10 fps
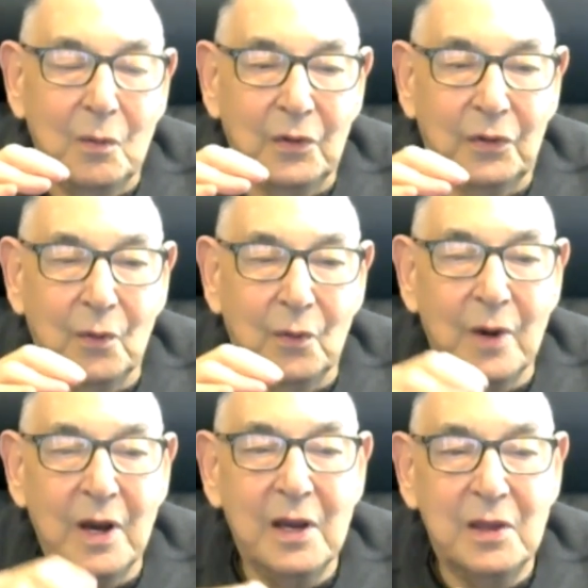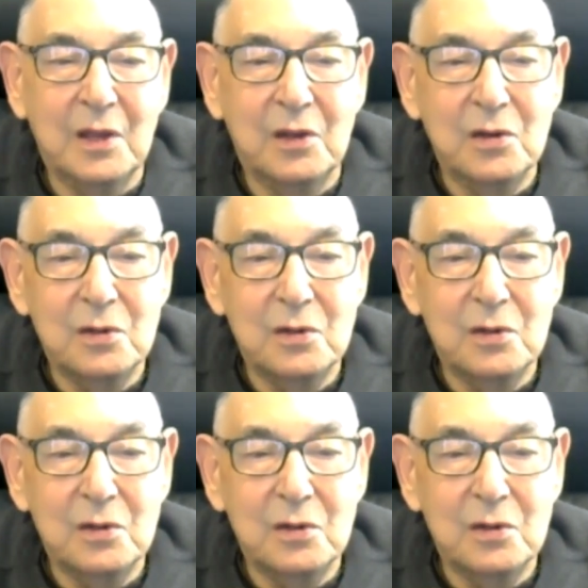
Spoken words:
with the way that